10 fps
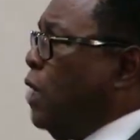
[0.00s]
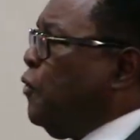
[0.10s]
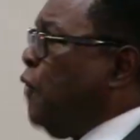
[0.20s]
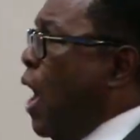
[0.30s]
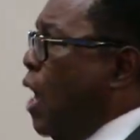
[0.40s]

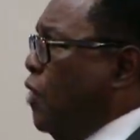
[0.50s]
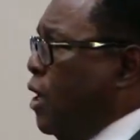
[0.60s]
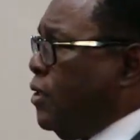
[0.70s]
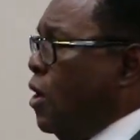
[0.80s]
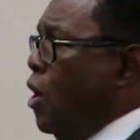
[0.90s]

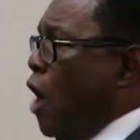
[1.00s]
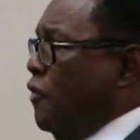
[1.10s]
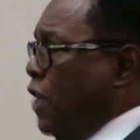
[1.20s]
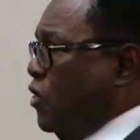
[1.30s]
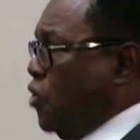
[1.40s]
fathers of
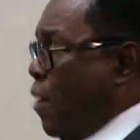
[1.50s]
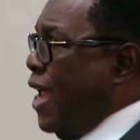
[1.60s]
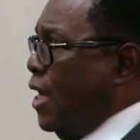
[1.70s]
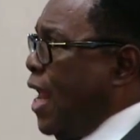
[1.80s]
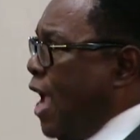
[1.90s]
this
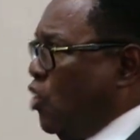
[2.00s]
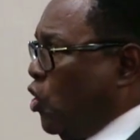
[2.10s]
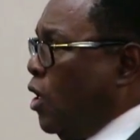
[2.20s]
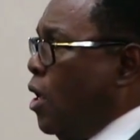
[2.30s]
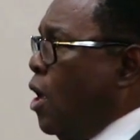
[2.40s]
great
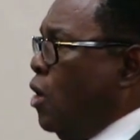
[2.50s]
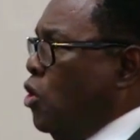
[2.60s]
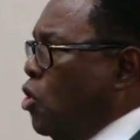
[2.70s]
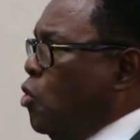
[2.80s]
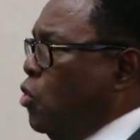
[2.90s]
nation
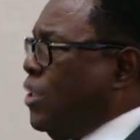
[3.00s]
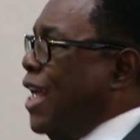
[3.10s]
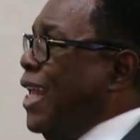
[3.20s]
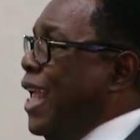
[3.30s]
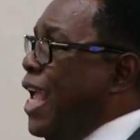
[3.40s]
used an
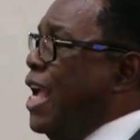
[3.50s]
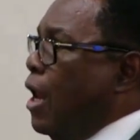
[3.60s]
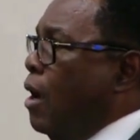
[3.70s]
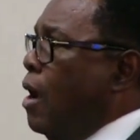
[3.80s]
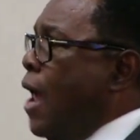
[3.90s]

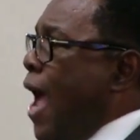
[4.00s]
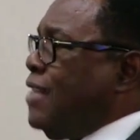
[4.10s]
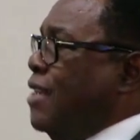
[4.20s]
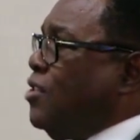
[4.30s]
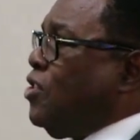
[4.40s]
eagle as
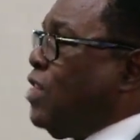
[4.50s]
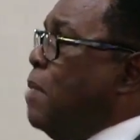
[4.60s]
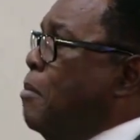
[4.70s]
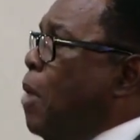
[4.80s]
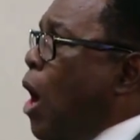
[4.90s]
a
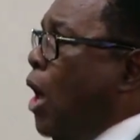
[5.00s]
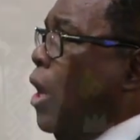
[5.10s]
symbol